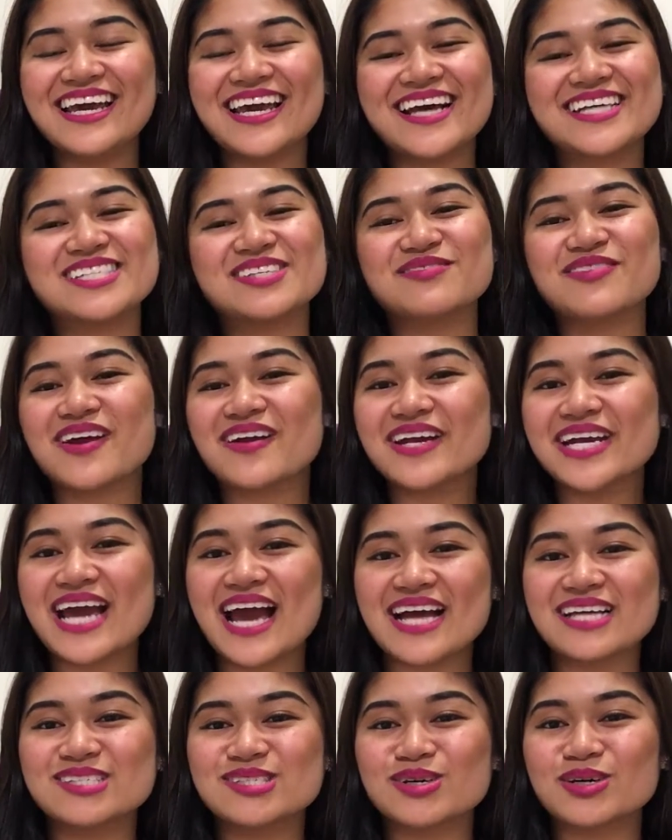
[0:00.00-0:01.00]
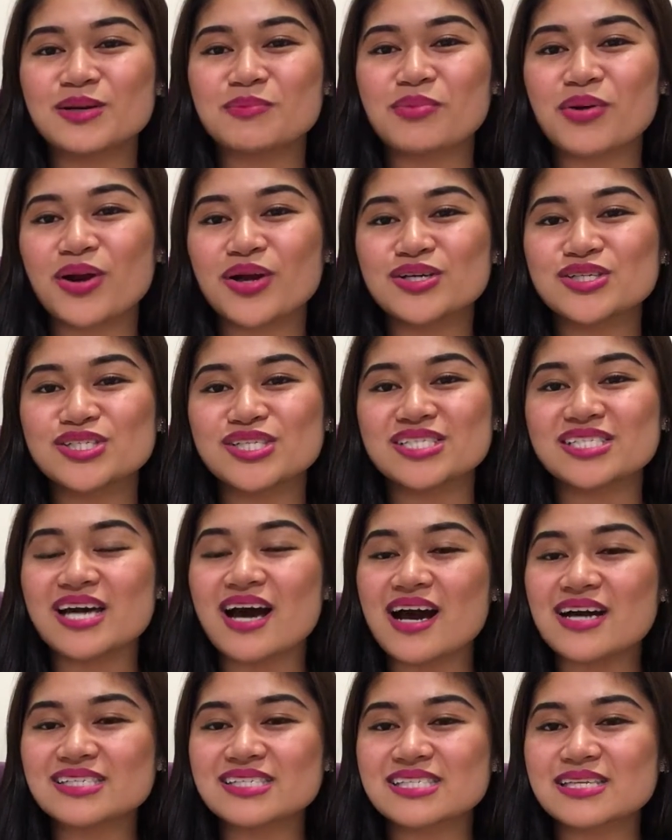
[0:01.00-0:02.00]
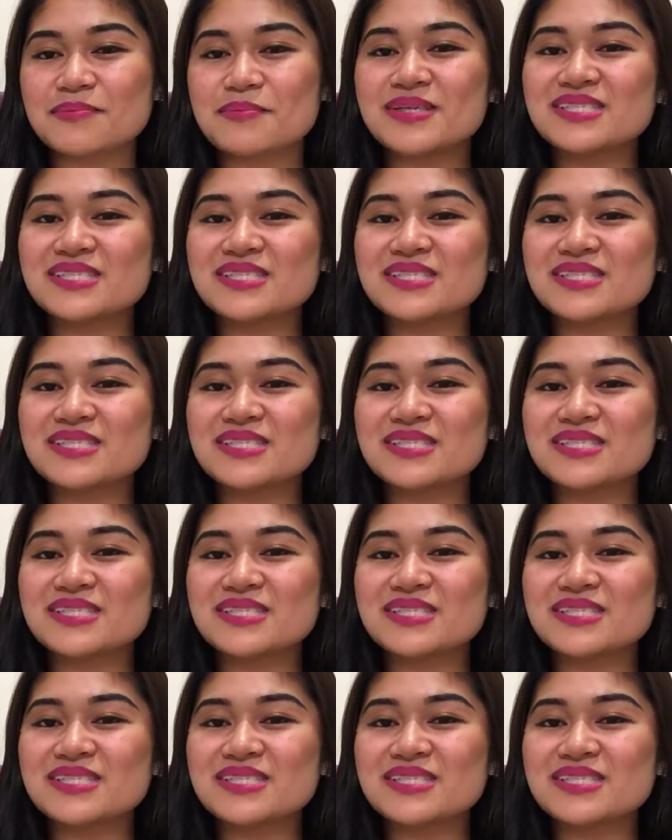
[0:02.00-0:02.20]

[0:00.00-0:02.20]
He has a very hands-on approach to tasks,